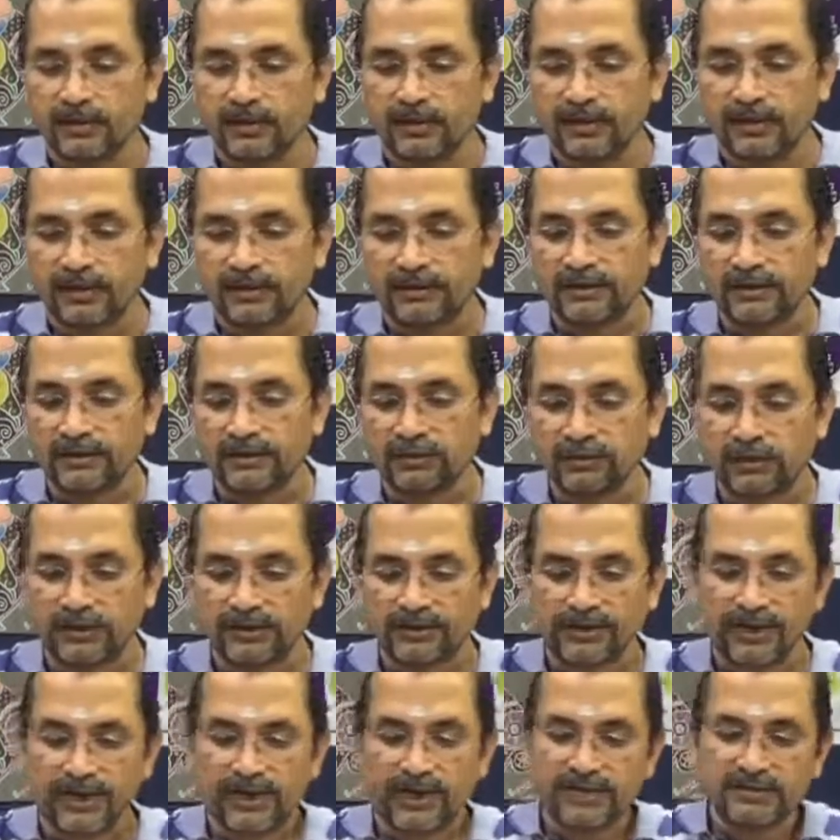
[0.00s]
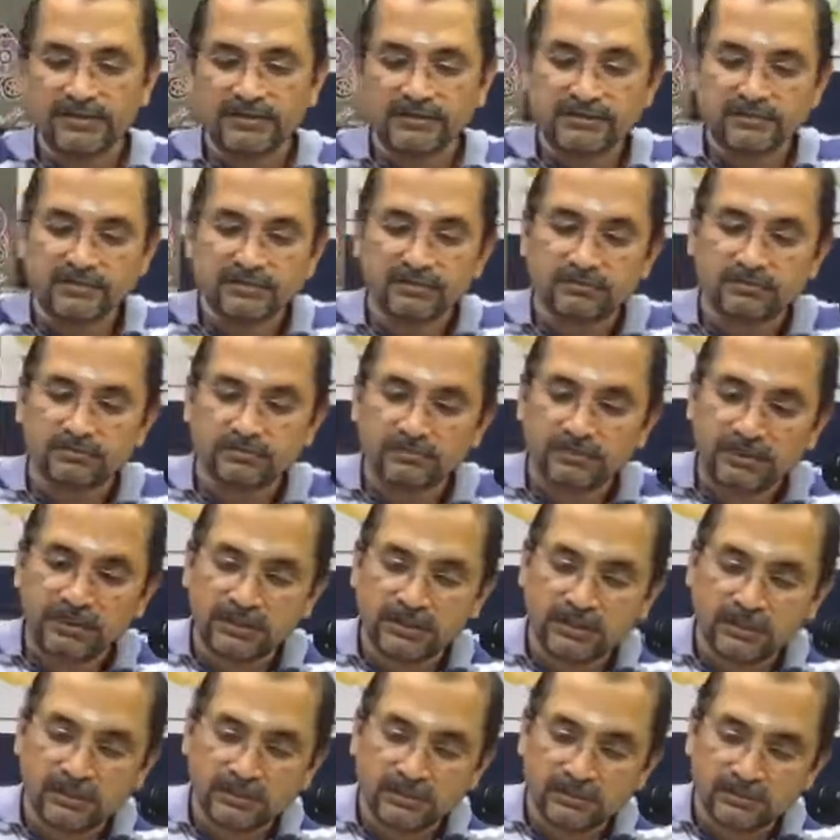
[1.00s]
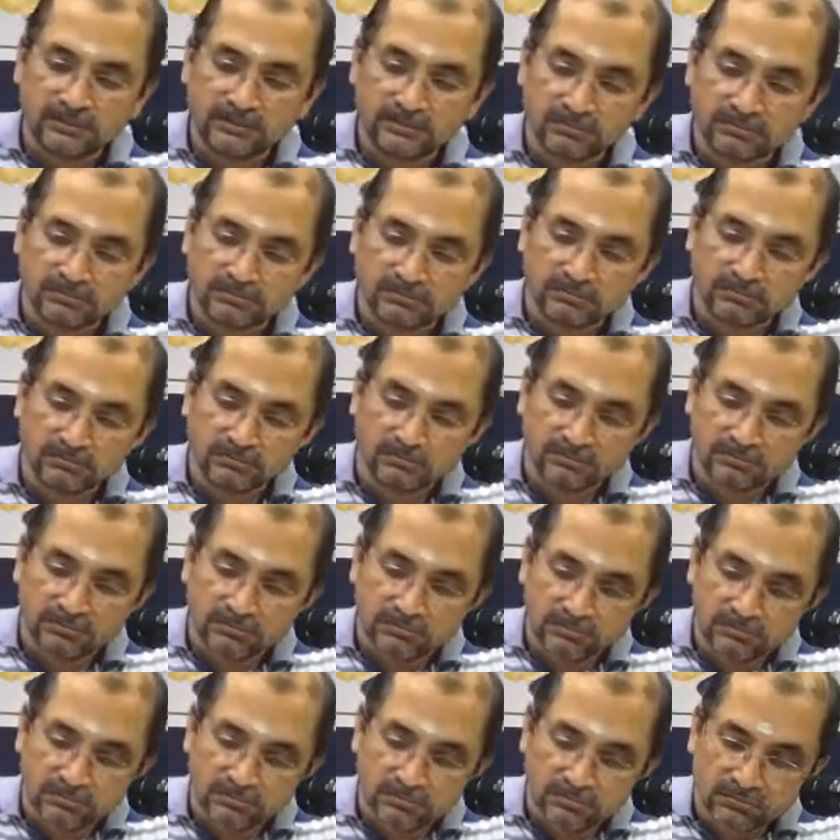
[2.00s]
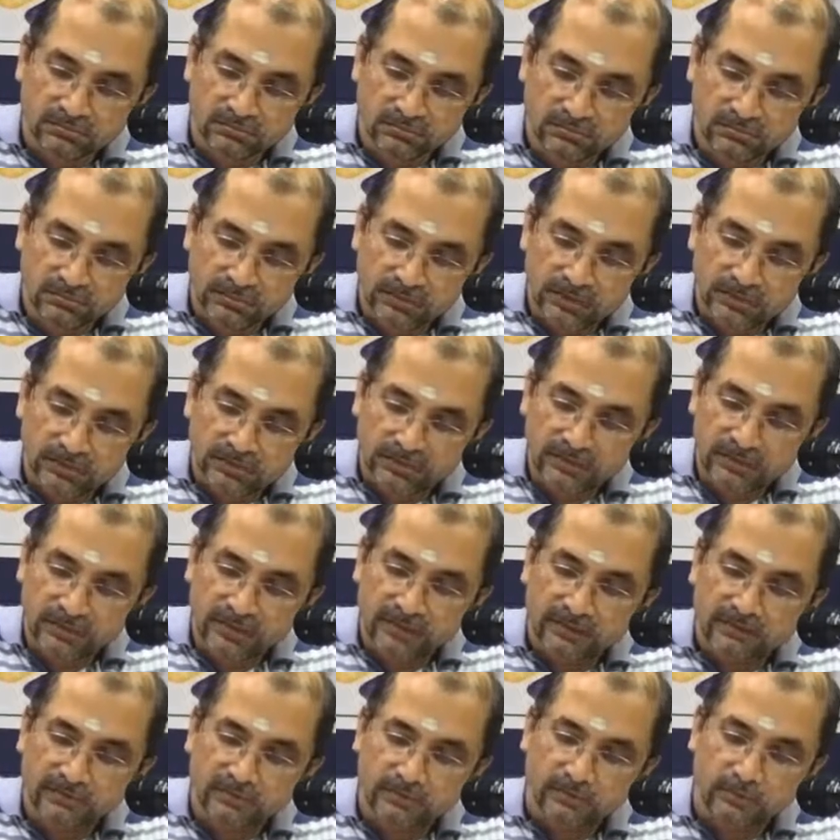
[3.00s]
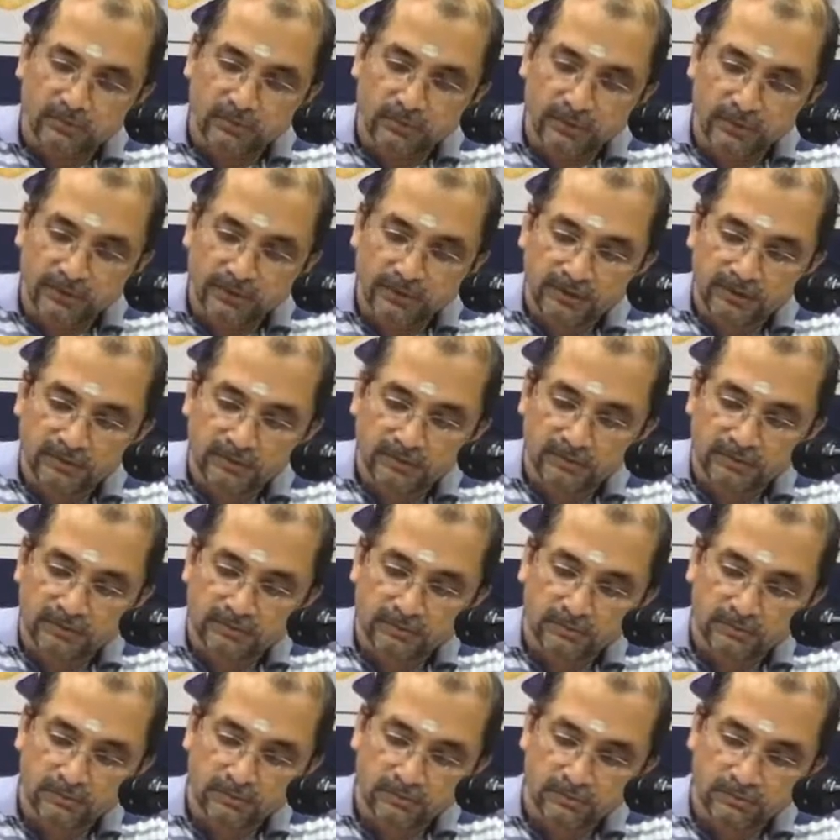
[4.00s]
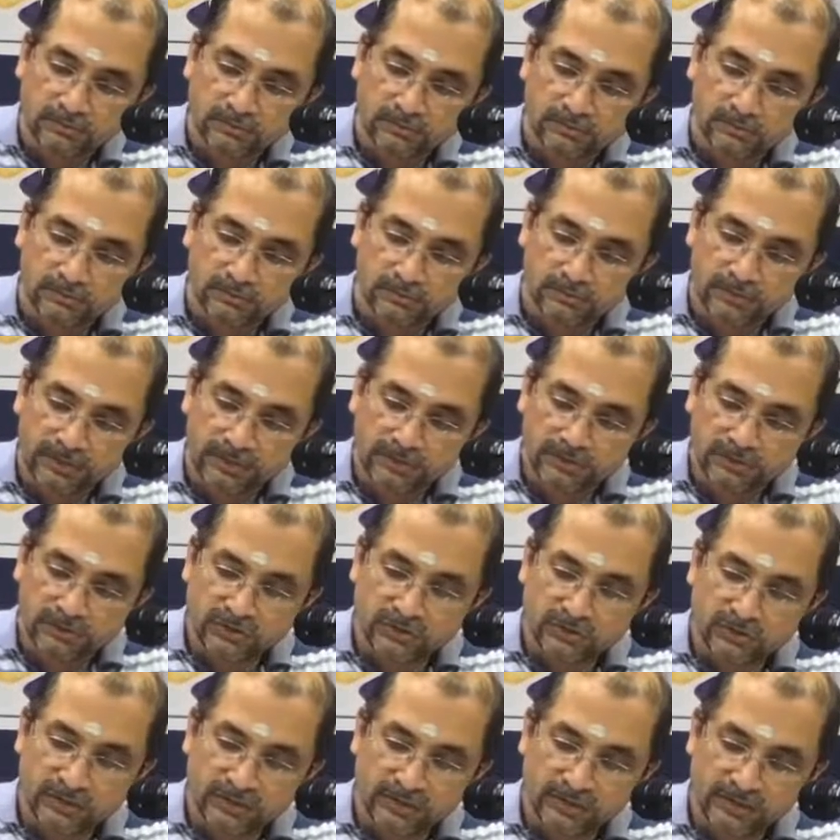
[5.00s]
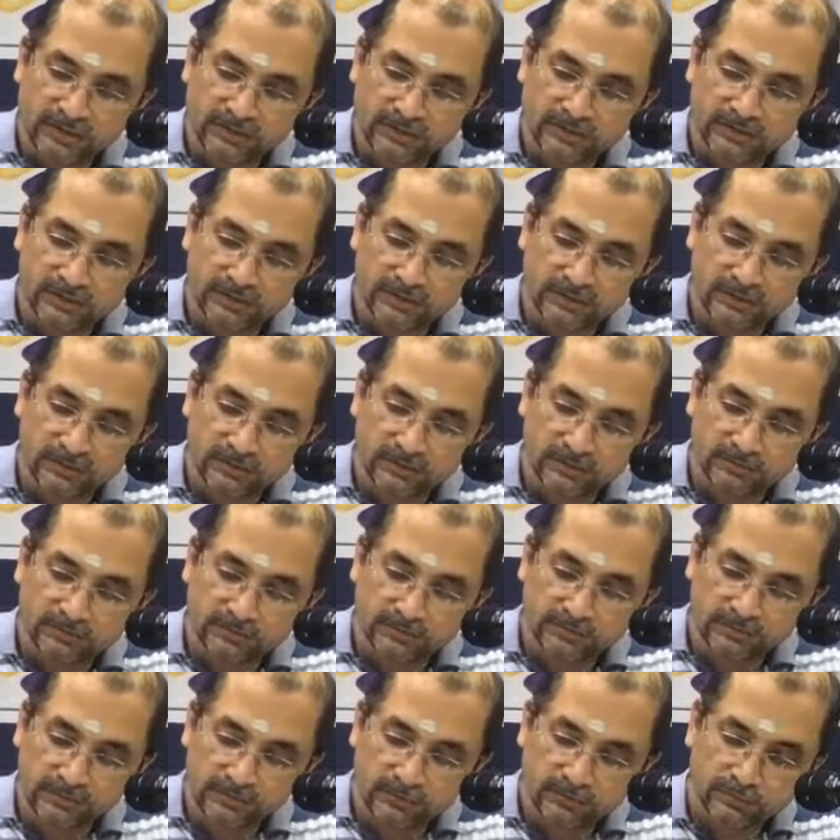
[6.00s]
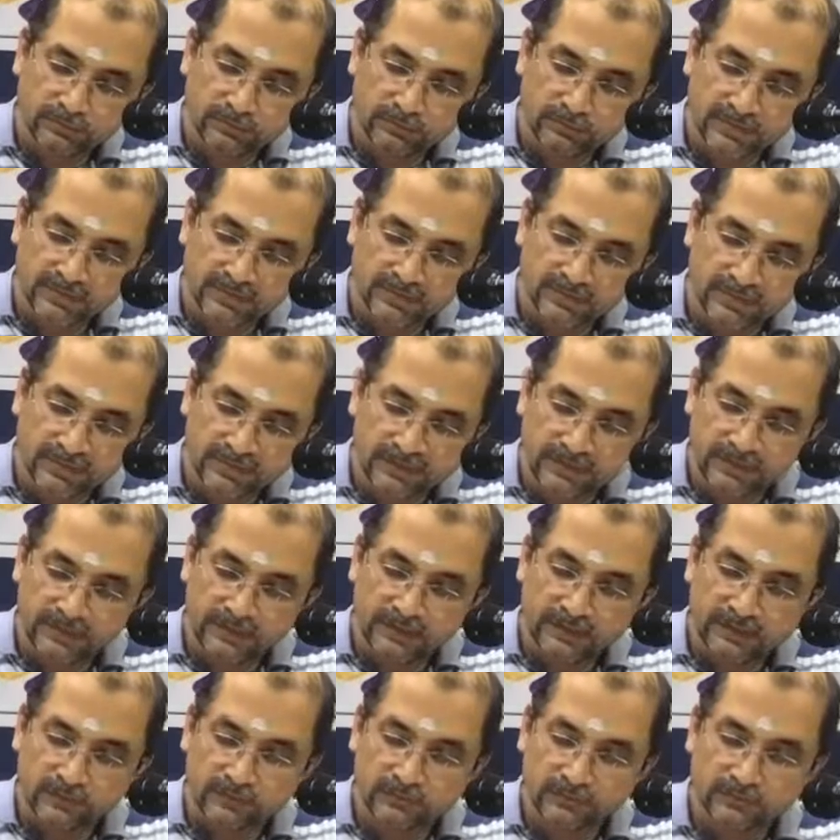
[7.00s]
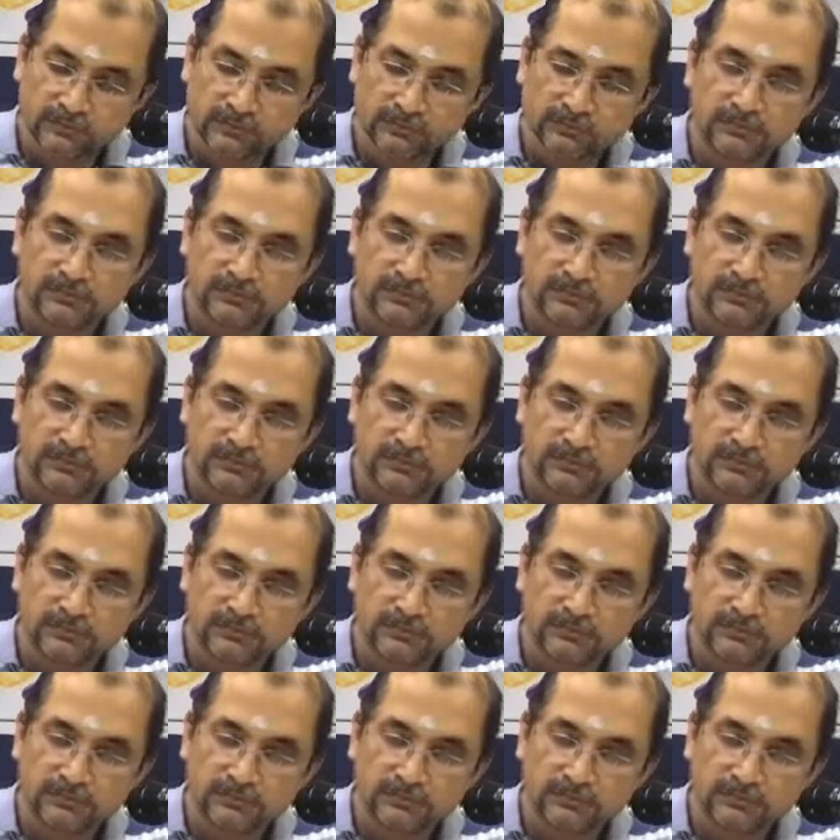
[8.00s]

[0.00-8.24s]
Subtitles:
And then you attach the thread to the body. Make sure you attach press the clay down.